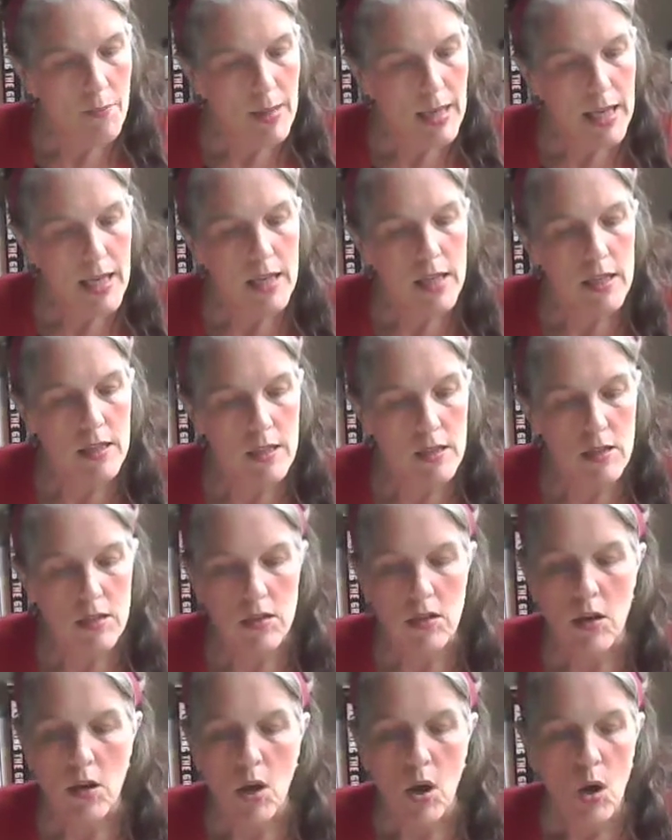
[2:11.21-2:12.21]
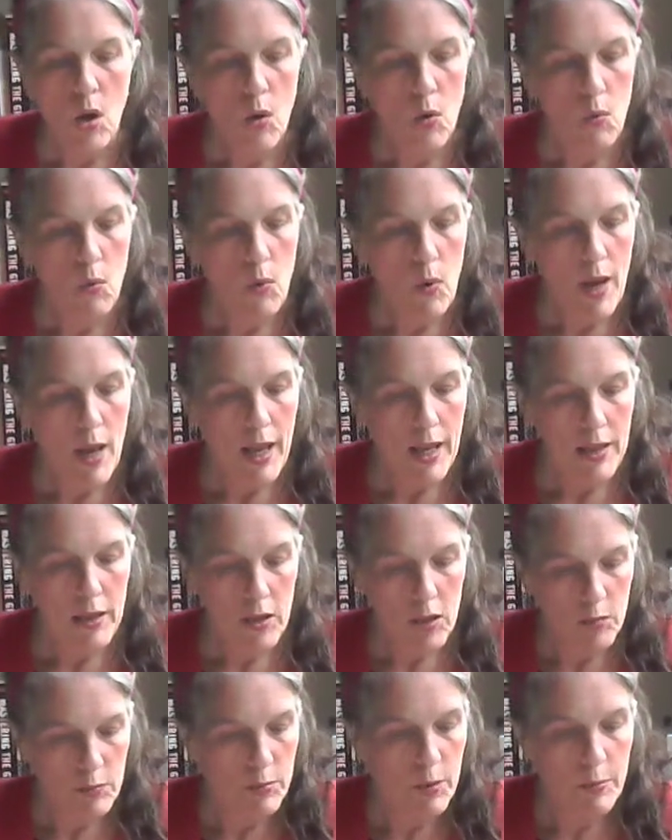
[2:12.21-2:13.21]
is when
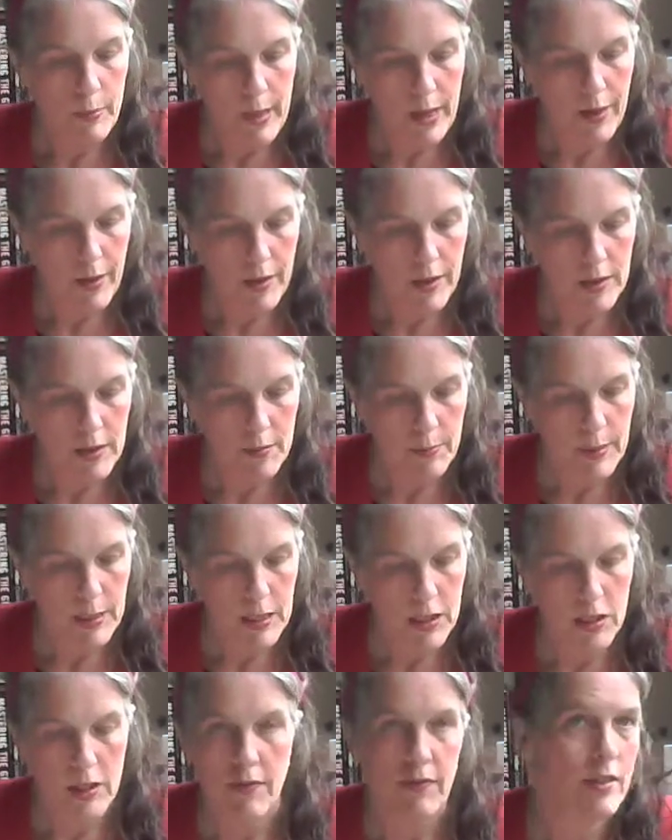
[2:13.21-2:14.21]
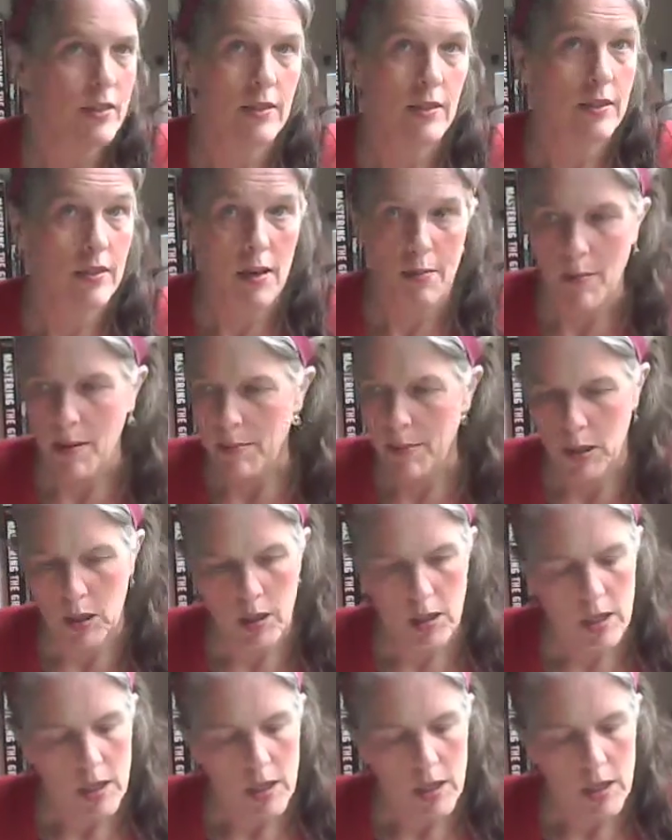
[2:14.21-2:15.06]
you're preparing to be a chef. This is not my book.